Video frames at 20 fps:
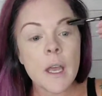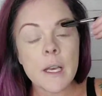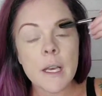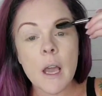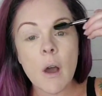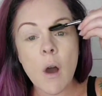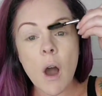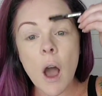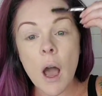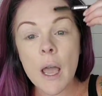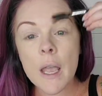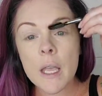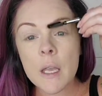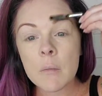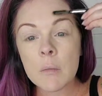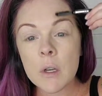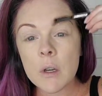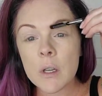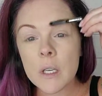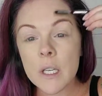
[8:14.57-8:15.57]
Now, I
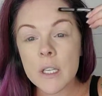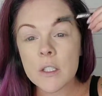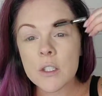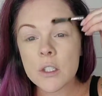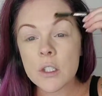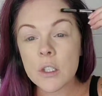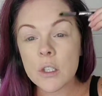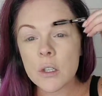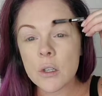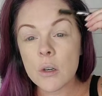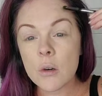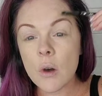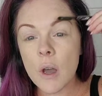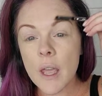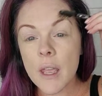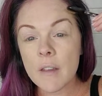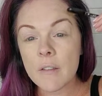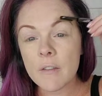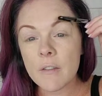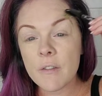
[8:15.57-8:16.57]
am going to do
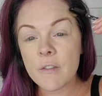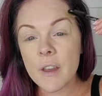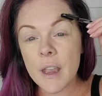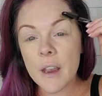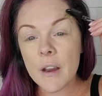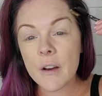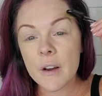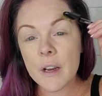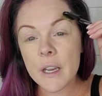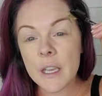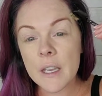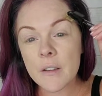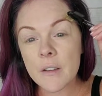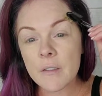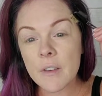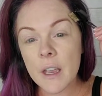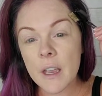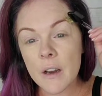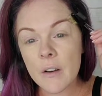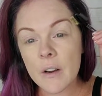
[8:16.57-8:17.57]
a very,
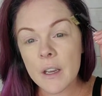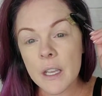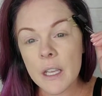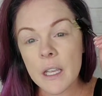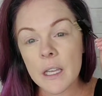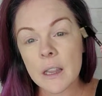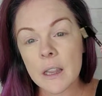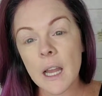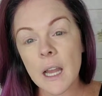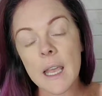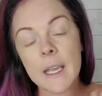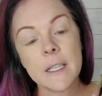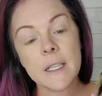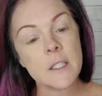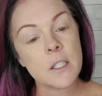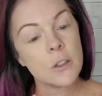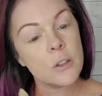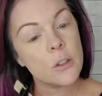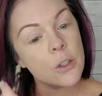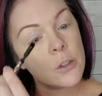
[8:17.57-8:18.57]
very
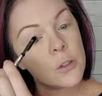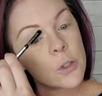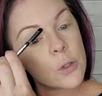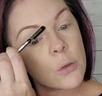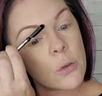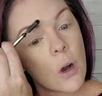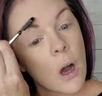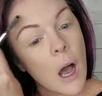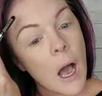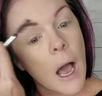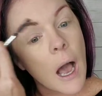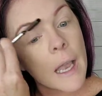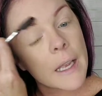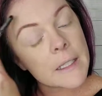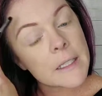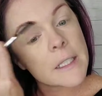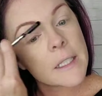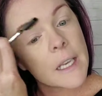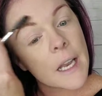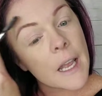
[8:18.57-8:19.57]
light neutral eye
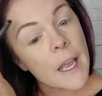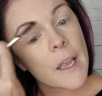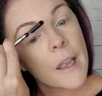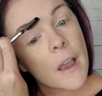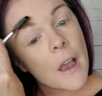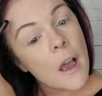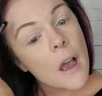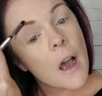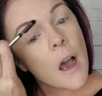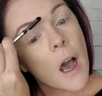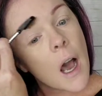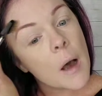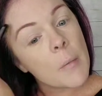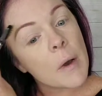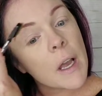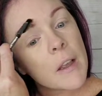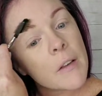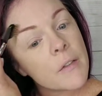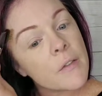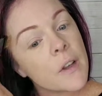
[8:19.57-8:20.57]
today.
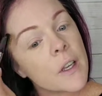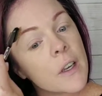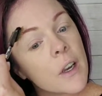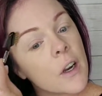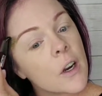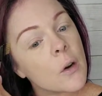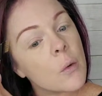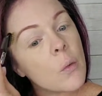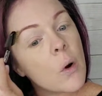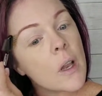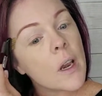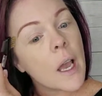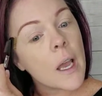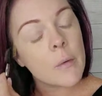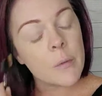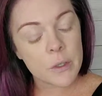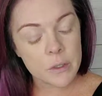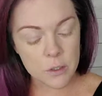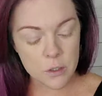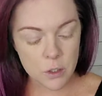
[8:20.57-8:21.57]
I figured what I
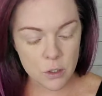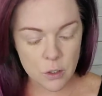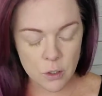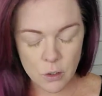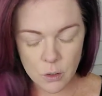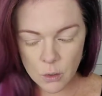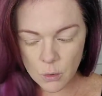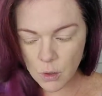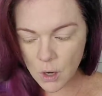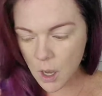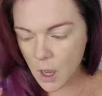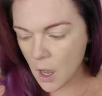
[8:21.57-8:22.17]
would do